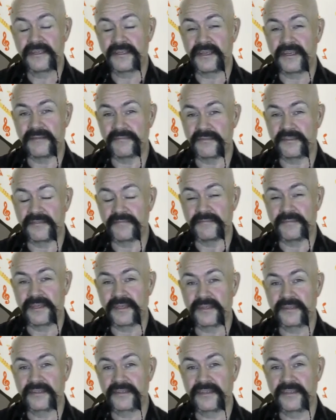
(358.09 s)
types of
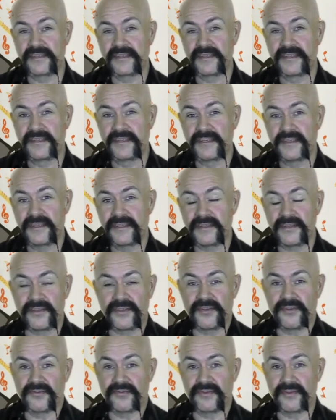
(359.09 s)
picks
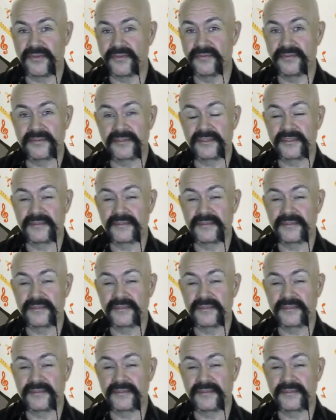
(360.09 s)
that you use.